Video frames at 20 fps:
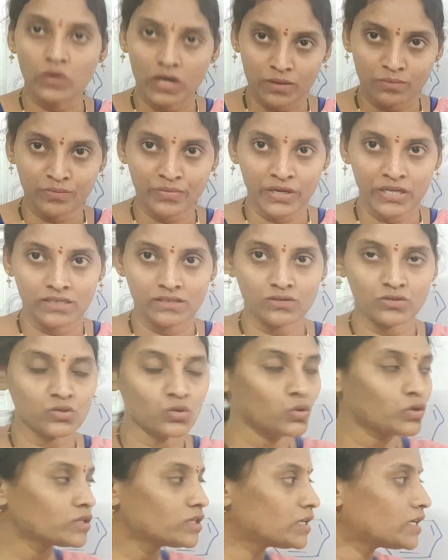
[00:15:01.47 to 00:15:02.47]
one place,
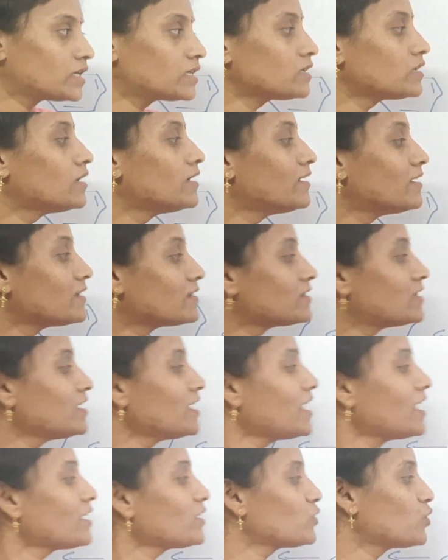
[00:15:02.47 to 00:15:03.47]
so that they
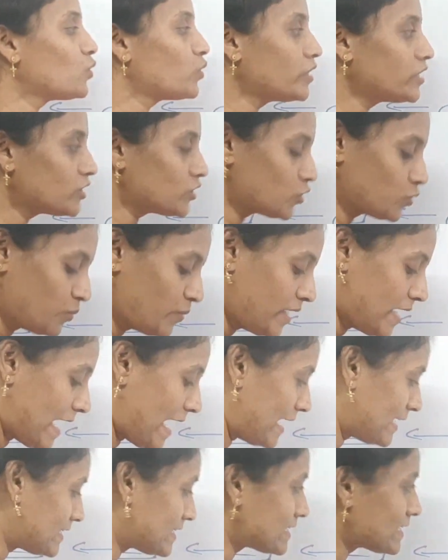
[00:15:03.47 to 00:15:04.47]
are going to be
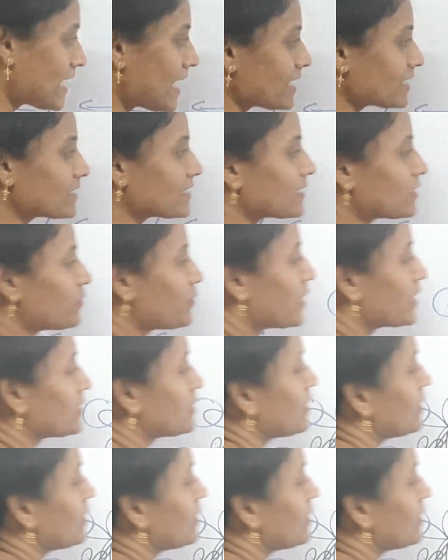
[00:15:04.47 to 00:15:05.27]
attracted by